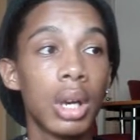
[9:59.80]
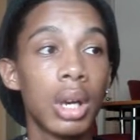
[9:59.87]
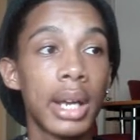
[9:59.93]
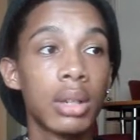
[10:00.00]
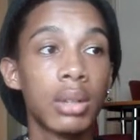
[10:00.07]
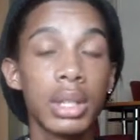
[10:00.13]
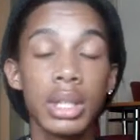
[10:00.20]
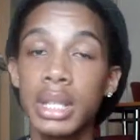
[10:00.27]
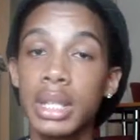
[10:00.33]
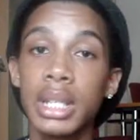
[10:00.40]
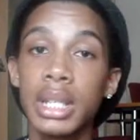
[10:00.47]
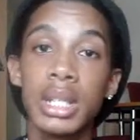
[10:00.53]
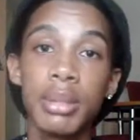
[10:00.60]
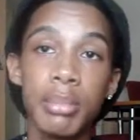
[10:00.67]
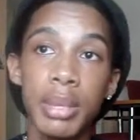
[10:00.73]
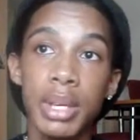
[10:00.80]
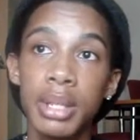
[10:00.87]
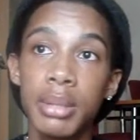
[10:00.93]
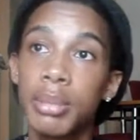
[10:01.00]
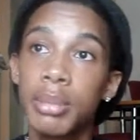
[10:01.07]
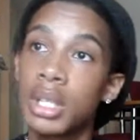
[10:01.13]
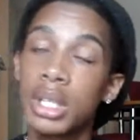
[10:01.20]
I don't like to say
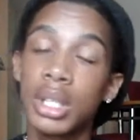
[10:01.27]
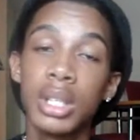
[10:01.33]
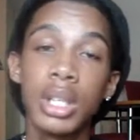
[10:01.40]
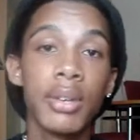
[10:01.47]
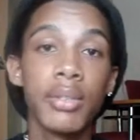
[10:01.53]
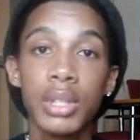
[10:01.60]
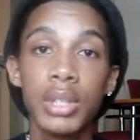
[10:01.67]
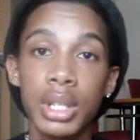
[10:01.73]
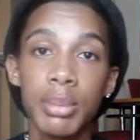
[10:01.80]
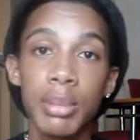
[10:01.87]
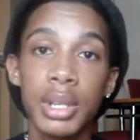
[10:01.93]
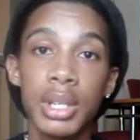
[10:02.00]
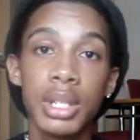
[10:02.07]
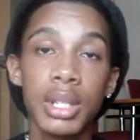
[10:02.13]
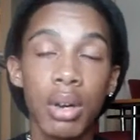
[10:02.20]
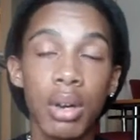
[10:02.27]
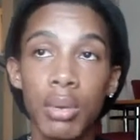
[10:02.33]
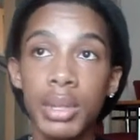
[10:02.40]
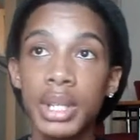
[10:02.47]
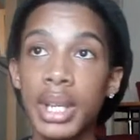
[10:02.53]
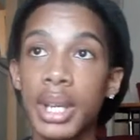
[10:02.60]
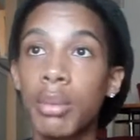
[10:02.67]
dismissed because they're never dismissed. They're
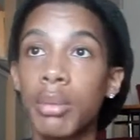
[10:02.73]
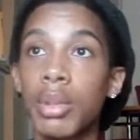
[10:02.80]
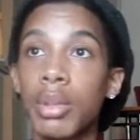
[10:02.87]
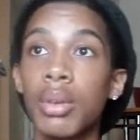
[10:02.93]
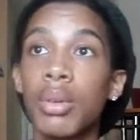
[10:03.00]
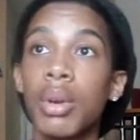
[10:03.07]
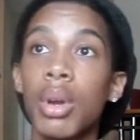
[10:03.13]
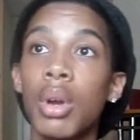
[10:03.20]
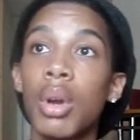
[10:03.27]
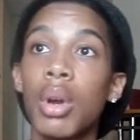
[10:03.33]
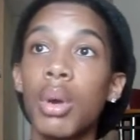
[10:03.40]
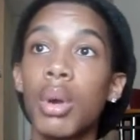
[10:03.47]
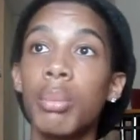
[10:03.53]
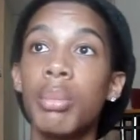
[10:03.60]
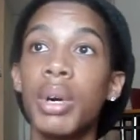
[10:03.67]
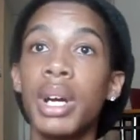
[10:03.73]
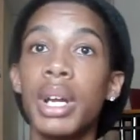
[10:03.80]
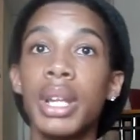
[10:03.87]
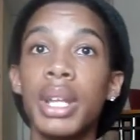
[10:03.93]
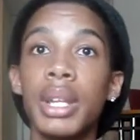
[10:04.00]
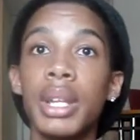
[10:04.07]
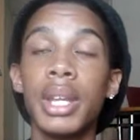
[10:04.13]
always there with you.
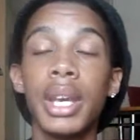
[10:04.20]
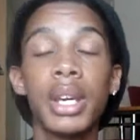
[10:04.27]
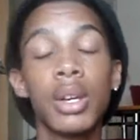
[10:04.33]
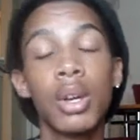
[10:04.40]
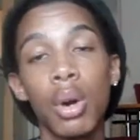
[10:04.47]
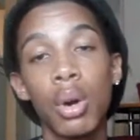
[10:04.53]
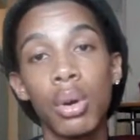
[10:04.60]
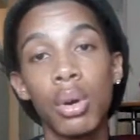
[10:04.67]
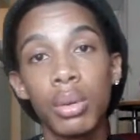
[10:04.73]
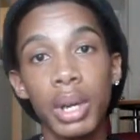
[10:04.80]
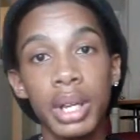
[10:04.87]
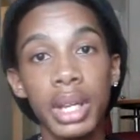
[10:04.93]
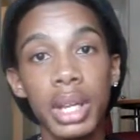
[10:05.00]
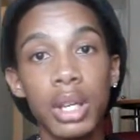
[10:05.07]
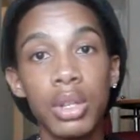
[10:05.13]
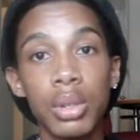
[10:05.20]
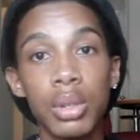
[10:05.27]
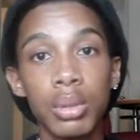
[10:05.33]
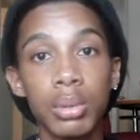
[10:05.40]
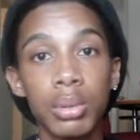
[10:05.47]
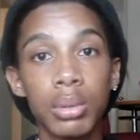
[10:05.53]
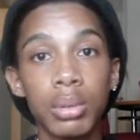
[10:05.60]
But they go and they
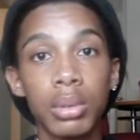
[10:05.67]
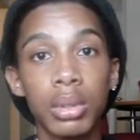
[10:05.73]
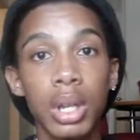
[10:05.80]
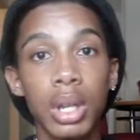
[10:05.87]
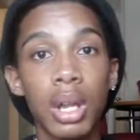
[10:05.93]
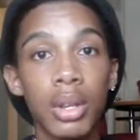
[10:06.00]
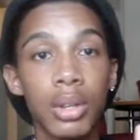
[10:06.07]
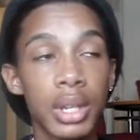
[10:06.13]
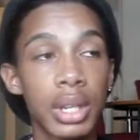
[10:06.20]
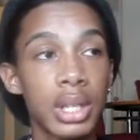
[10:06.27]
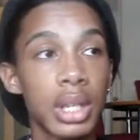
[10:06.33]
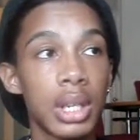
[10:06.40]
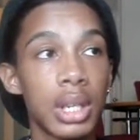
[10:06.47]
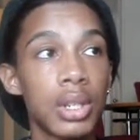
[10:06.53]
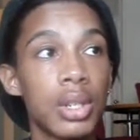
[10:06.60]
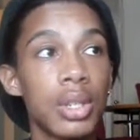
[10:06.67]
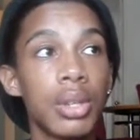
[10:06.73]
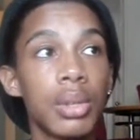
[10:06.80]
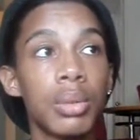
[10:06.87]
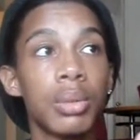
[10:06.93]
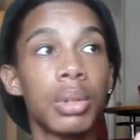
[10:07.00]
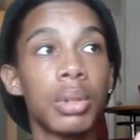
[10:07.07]
do other things they need to
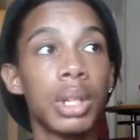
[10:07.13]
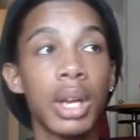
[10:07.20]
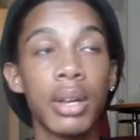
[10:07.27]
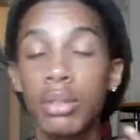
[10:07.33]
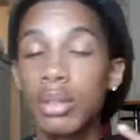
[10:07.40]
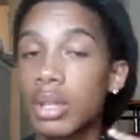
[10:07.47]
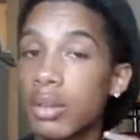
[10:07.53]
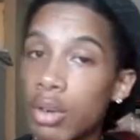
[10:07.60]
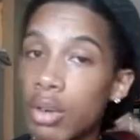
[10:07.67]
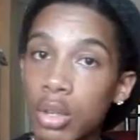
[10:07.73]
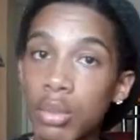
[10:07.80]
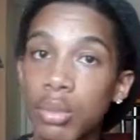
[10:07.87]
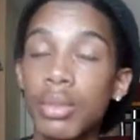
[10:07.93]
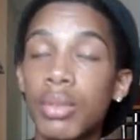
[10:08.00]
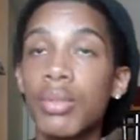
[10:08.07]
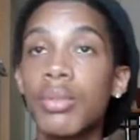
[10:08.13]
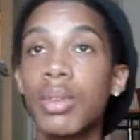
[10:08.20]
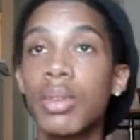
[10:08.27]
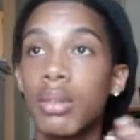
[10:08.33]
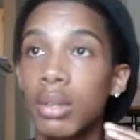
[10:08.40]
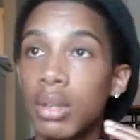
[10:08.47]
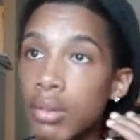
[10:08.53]
do after they've heard you
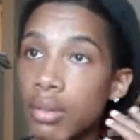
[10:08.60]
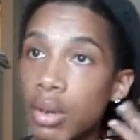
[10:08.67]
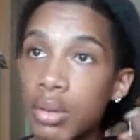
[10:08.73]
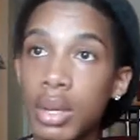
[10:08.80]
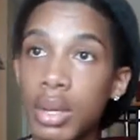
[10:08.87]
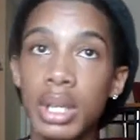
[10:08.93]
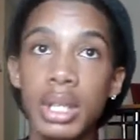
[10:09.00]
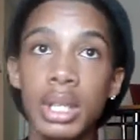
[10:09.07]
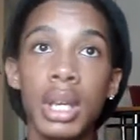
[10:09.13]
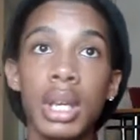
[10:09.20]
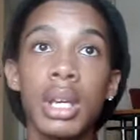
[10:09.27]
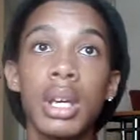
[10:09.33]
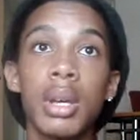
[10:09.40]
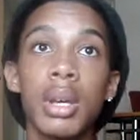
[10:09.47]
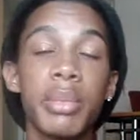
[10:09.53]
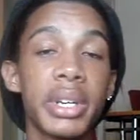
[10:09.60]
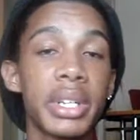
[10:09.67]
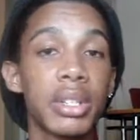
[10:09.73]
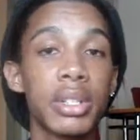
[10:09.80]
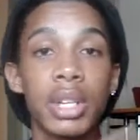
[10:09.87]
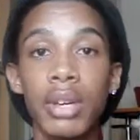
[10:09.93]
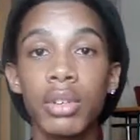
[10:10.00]
have to say, because
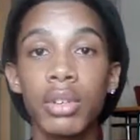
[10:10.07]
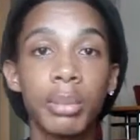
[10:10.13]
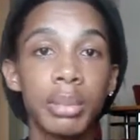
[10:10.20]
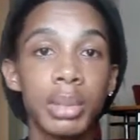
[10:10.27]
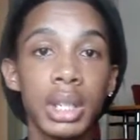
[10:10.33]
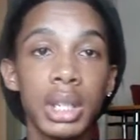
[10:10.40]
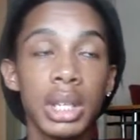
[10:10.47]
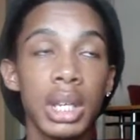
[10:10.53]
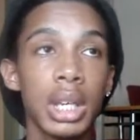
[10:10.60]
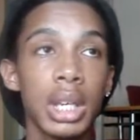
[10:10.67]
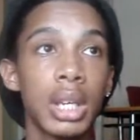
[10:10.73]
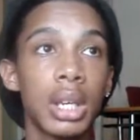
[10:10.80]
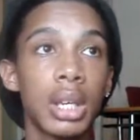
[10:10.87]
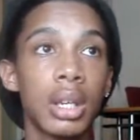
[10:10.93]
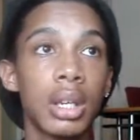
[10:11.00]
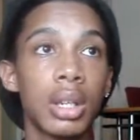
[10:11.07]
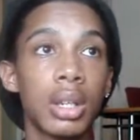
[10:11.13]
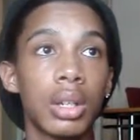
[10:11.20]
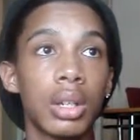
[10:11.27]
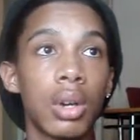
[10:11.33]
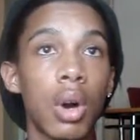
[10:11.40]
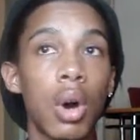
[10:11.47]
they're never completely
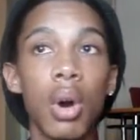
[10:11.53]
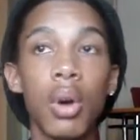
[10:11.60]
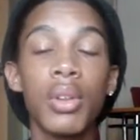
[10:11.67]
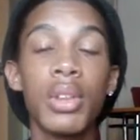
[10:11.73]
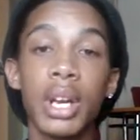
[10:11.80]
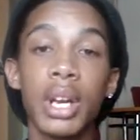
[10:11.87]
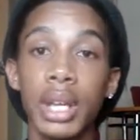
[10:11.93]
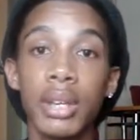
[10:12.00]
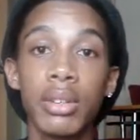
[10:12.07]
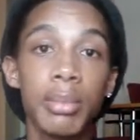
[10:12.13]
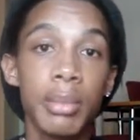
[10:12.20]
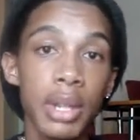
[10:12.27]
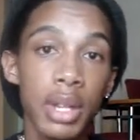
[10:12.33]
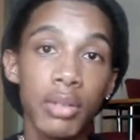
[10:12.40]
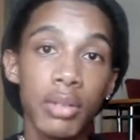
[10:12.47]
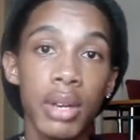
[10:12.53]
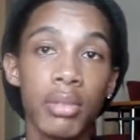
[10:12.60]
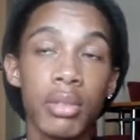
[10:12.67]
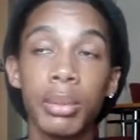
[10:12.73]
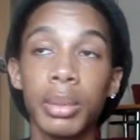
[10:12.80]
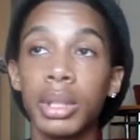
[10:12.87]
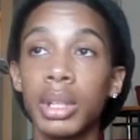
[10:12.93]
all there. They have to be there for
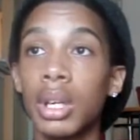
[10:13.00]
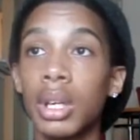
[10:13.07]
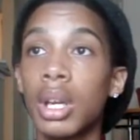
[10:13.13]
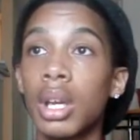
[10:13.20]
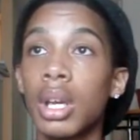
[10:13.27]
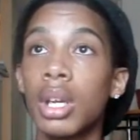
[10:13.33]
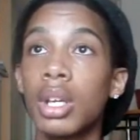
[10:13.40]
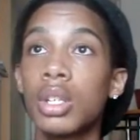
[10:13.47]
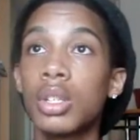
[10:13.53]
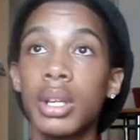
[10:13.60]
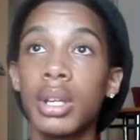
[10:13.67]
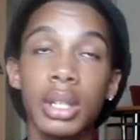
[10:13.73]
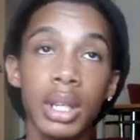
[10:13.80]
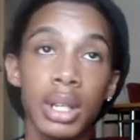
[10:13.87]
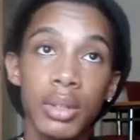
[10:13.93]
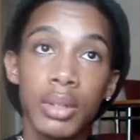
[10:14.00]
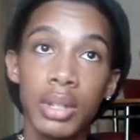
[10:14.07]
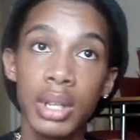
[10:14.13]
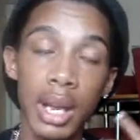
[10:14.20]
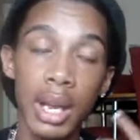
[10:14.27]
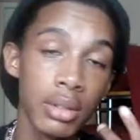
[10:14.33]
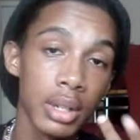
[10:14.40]
everyone. So after
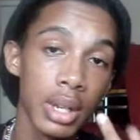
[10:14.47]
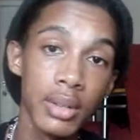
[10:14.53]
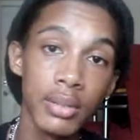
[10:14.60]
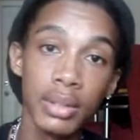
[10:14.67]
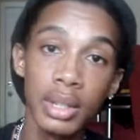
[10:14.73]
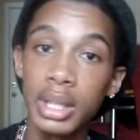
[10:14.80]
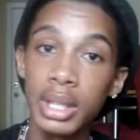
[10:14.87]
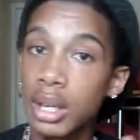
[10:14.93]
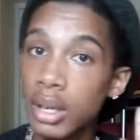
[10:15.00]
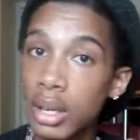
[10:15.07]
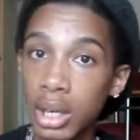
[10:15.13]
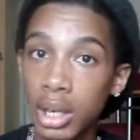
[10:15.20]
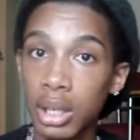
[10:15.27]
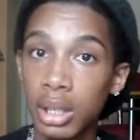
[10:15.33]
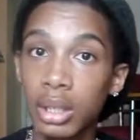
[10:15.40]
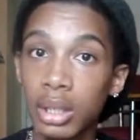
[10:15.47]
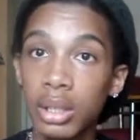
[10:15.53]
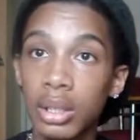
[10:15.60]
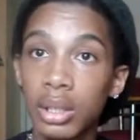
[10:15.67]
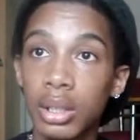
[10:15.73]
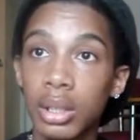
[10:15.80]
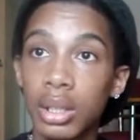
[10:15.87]
they've lent their ear
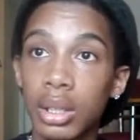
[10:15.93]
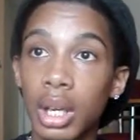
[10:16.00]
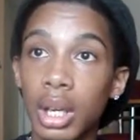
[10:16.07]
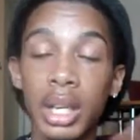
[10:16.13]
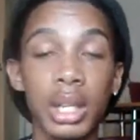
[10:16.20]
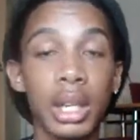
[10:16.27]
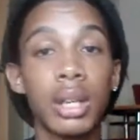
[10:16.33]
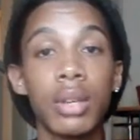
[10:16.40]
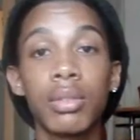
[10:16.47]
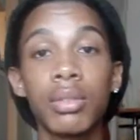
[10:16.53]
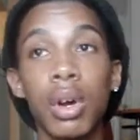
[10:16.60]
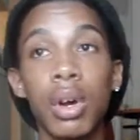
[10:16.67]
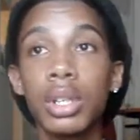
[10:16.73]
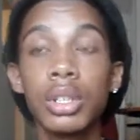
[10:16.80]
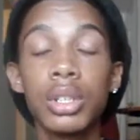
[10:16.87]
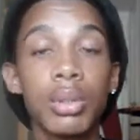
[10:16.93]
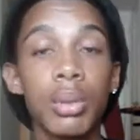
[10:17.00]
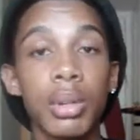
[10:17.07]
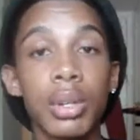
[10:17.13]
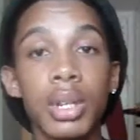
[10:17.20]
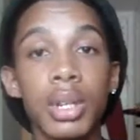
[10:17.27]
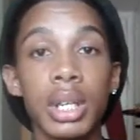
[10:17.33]
and they have gone to do
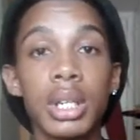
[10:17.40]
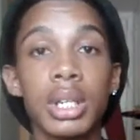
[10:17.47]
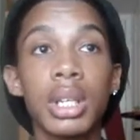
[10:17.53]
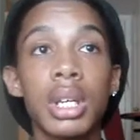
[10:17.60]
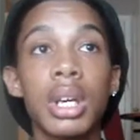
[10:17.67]
other things,